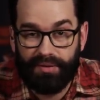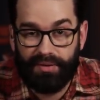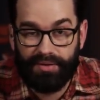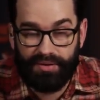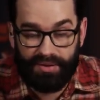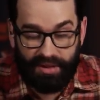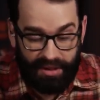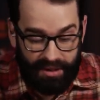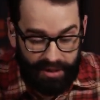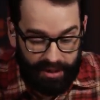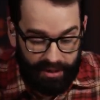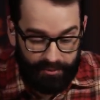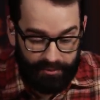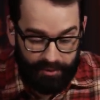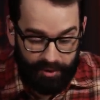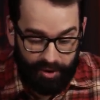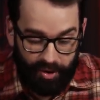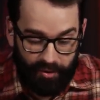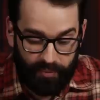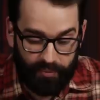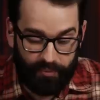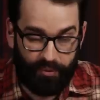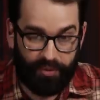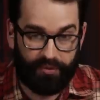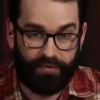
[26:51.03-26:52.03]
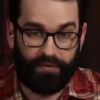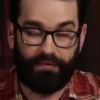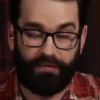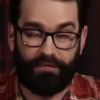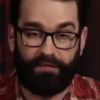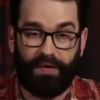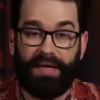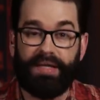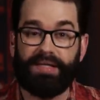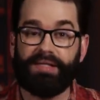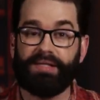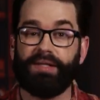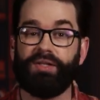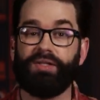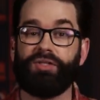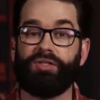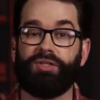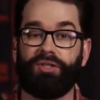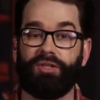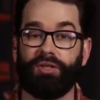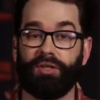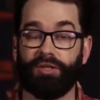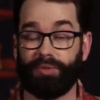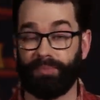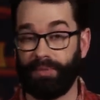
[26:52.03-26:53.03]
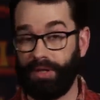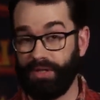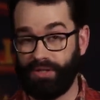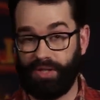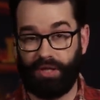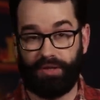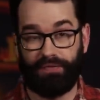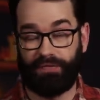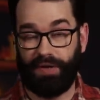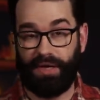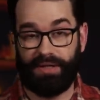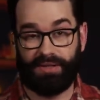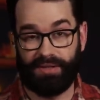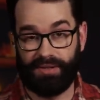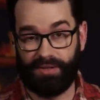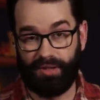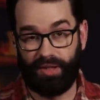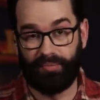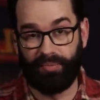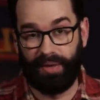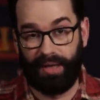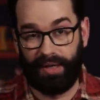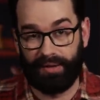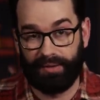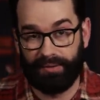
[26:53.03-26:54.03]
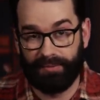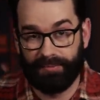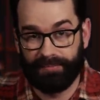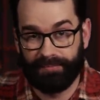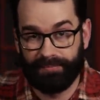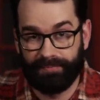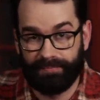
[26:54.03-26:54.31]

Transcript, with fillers: sitting in a room with faceless children because their faces don't matter.